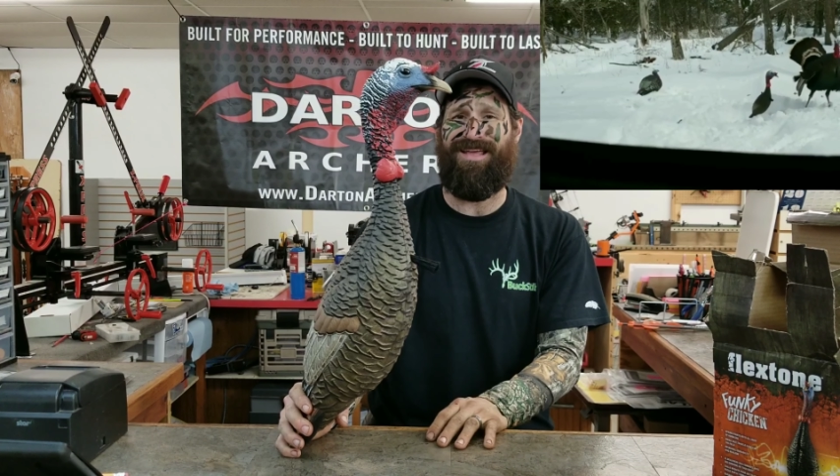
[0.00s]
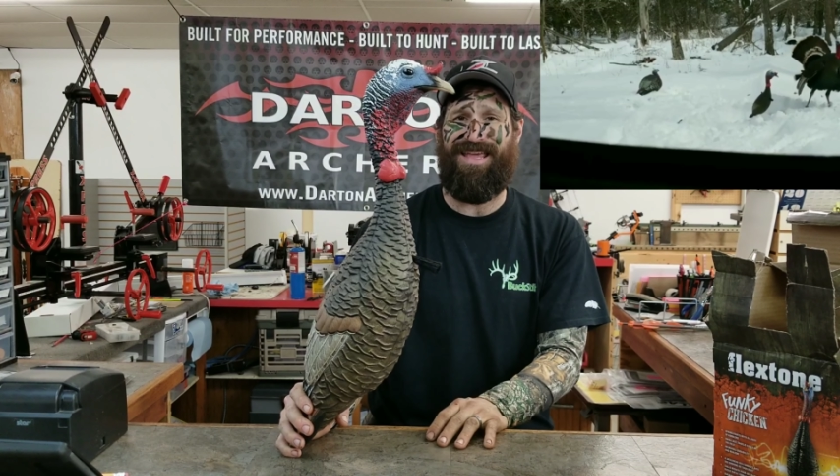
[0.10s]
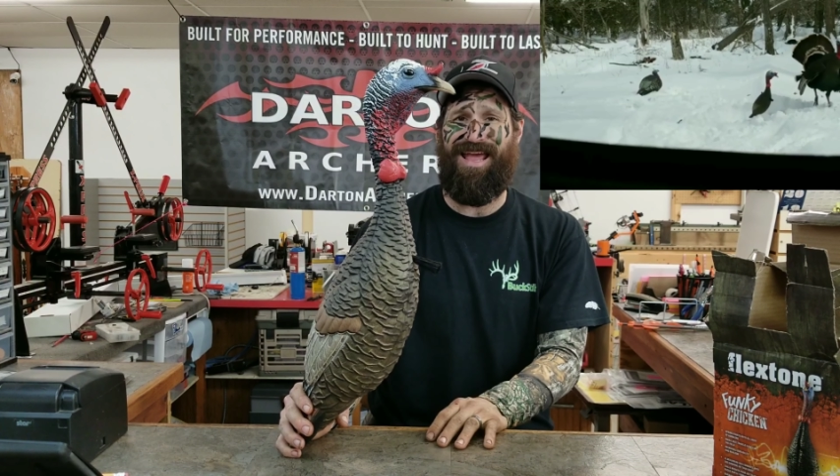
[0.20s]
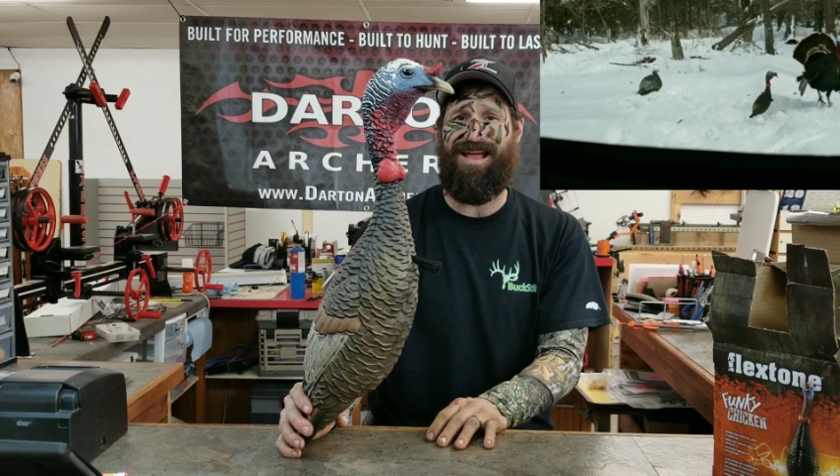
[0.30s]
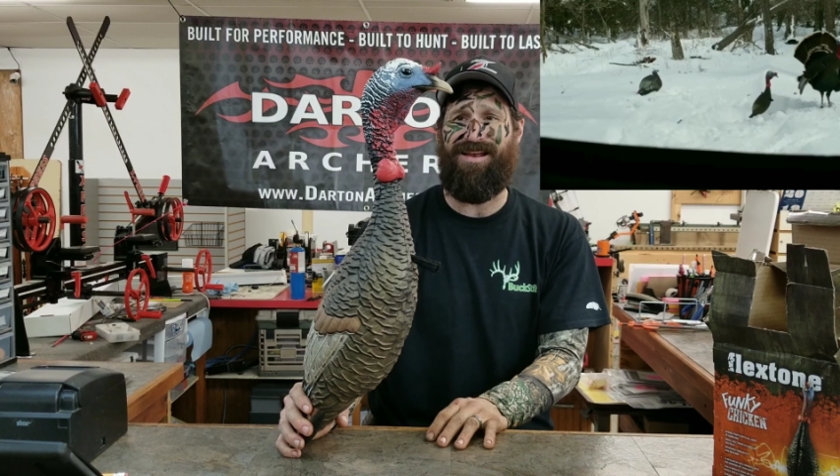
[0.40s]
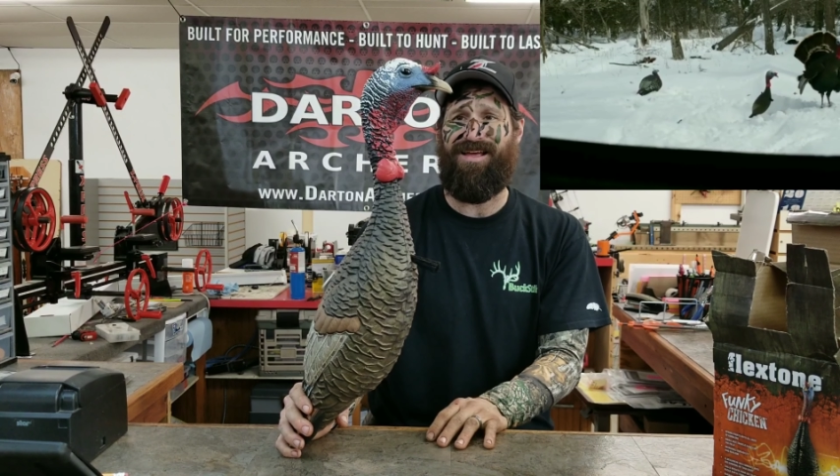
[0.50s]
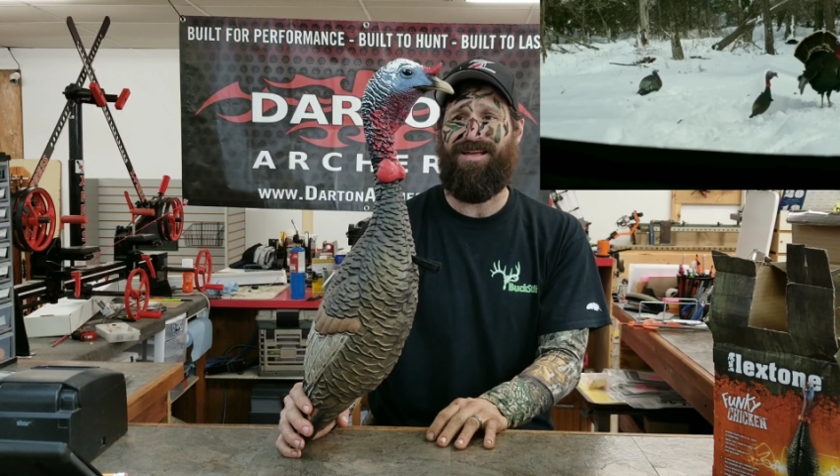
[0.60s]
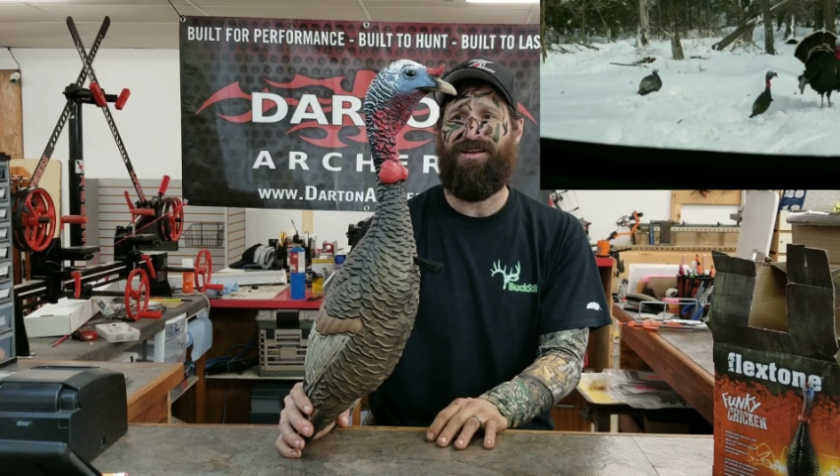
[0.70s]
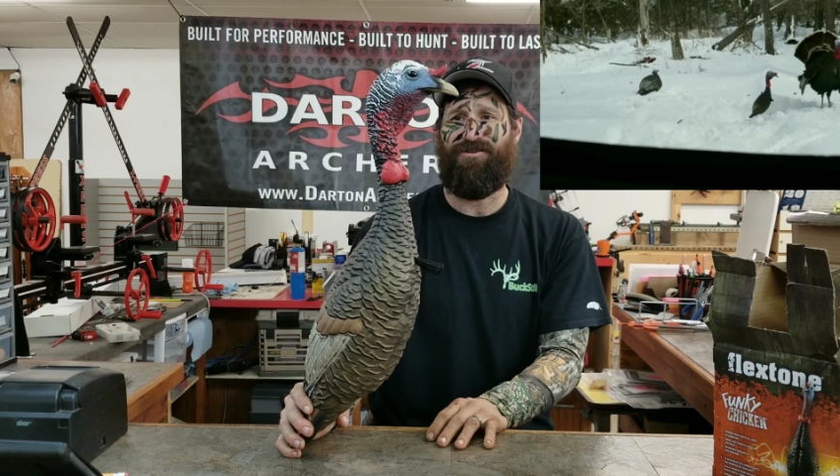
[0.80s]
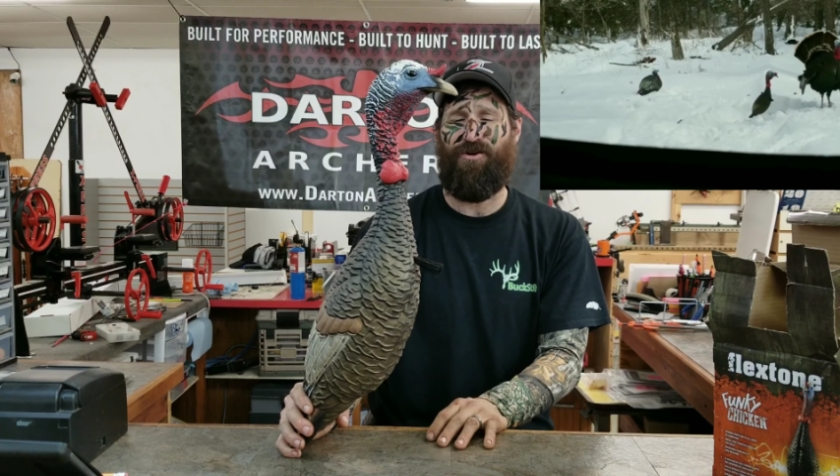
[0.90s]
get
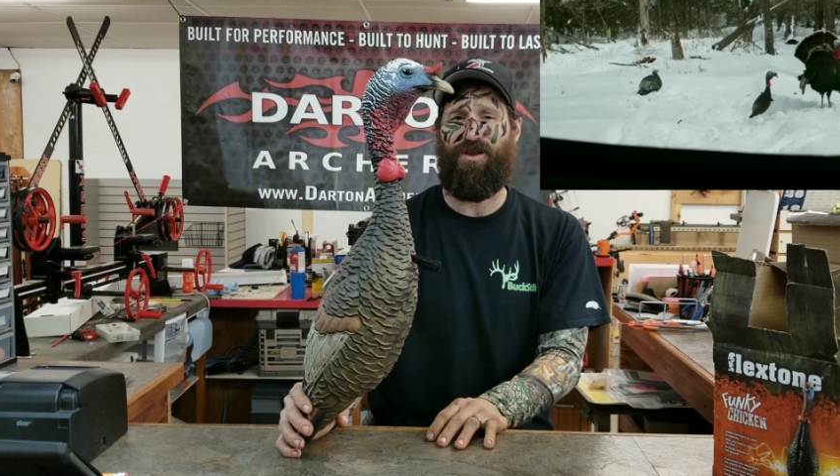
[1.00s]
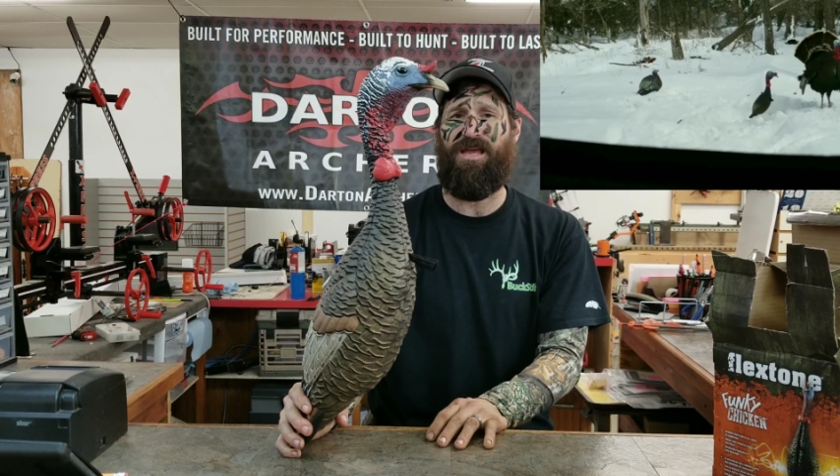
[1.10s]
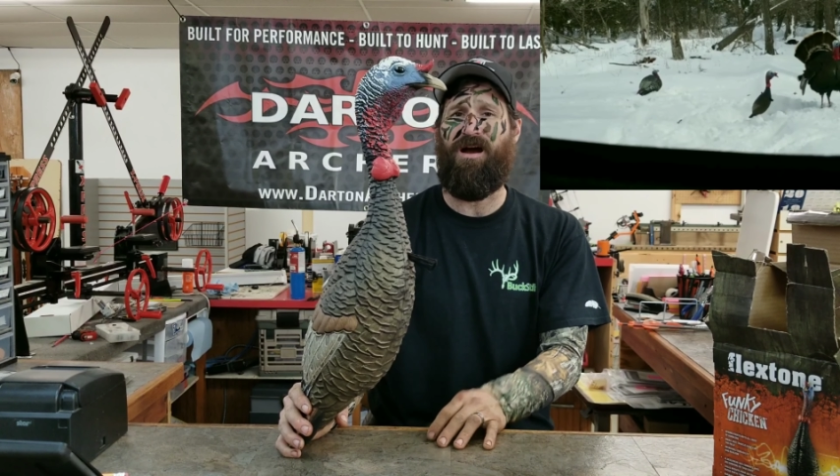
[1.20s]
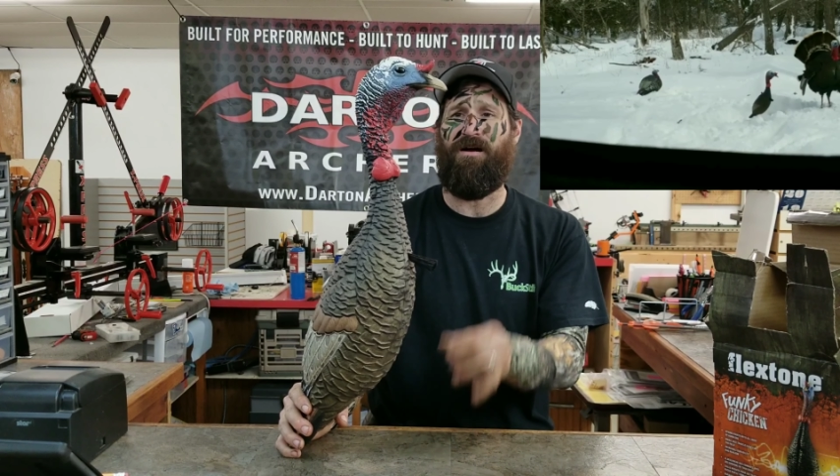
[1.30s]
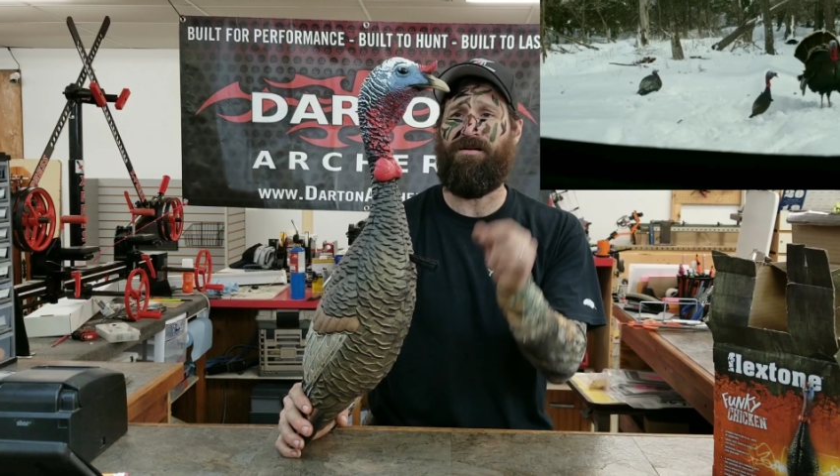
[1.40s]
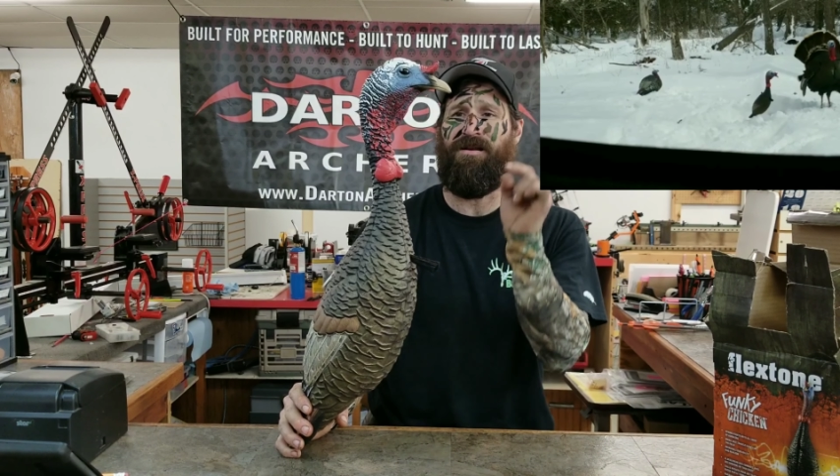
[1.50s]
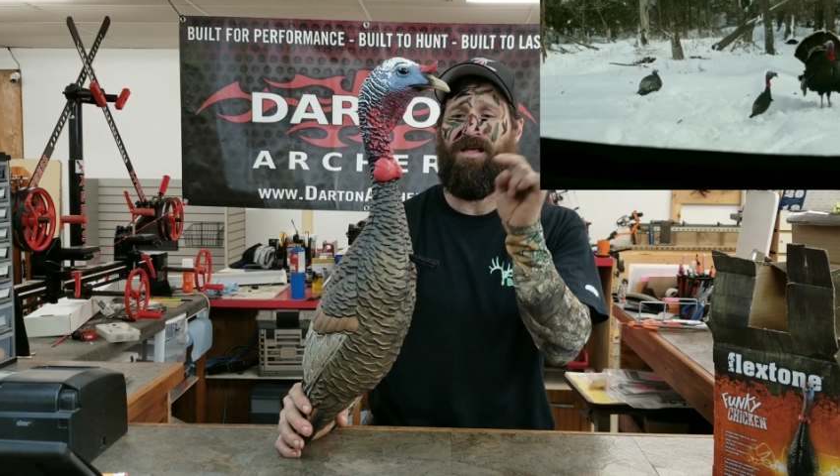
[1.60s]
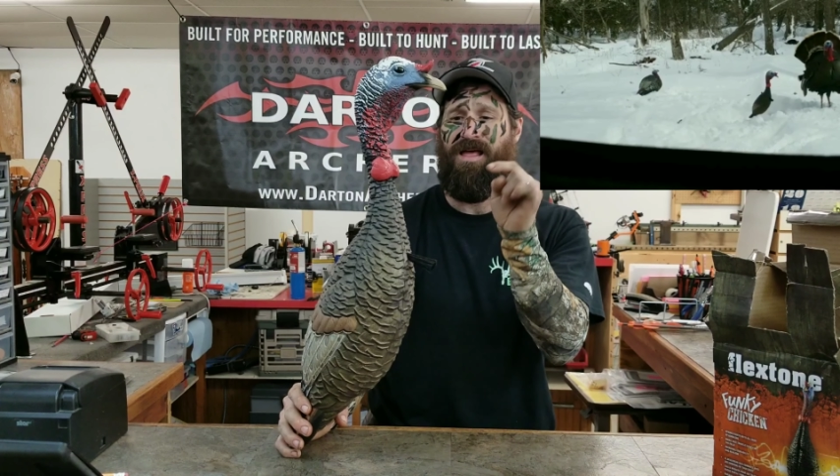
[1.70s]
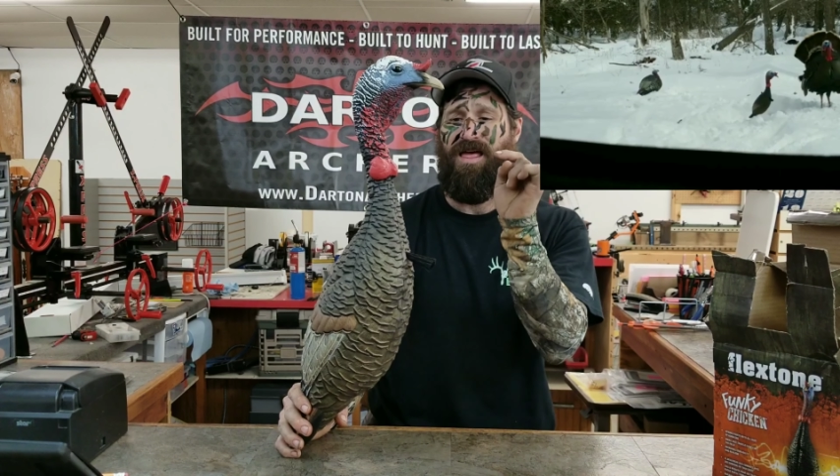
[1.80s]
turkey hunting,